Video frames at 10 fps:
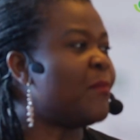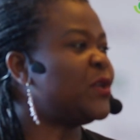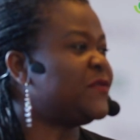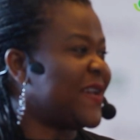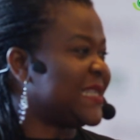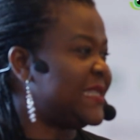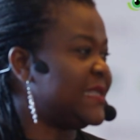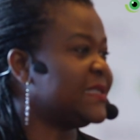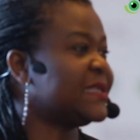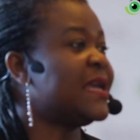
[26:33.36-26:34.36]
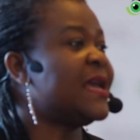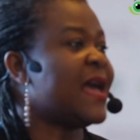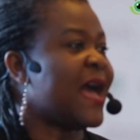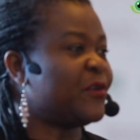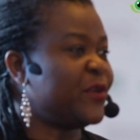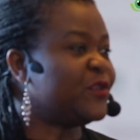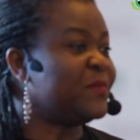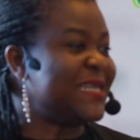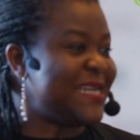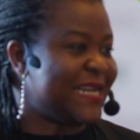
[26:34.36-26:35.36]
how much vaccines are going
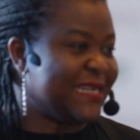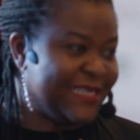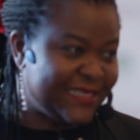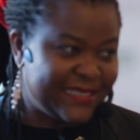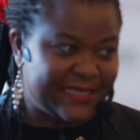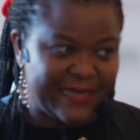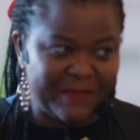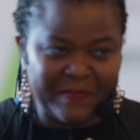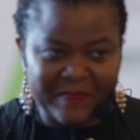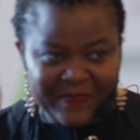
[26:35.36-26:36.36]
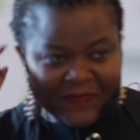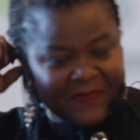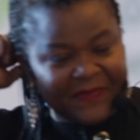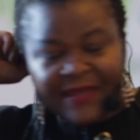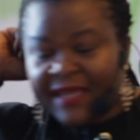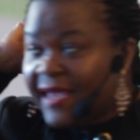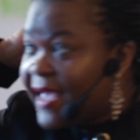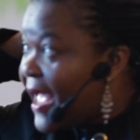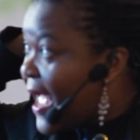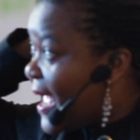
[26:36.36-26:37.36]
to be needed in a system.
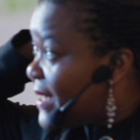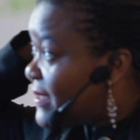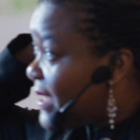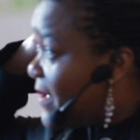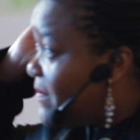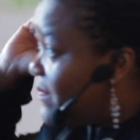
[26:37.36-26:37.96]
And